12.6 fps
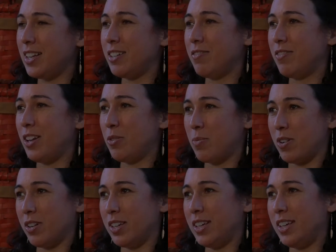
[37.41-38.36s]
live and
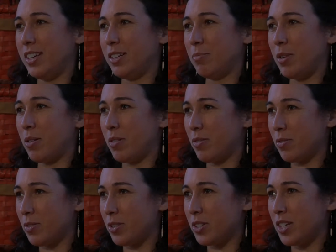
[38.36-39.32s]
work in Bear River
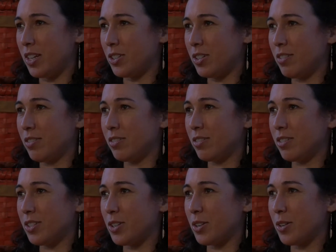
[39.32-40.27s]
First Nation,
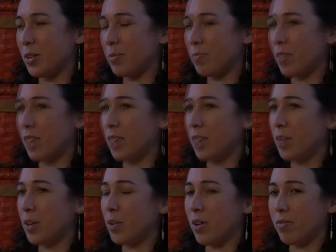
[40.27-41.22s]
Ulsitguk.
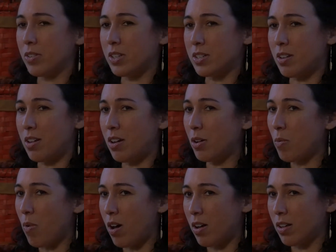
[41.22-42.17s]
We're going for this
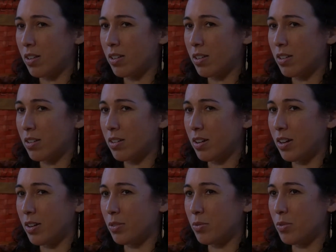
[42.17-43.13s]
long walk
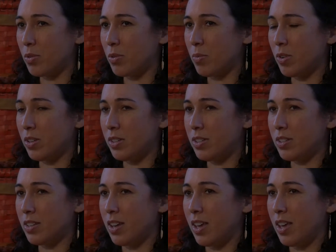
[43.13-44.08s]
through the
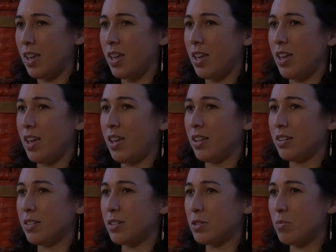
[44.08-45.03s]
woods,
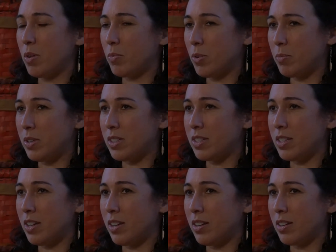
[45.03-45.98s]
and this one woman
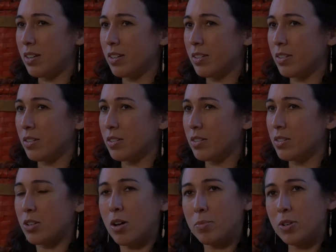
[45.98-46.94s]
said,
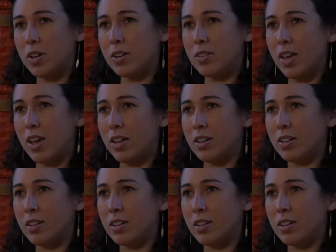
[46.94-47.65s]
"Stop, do you hear that?"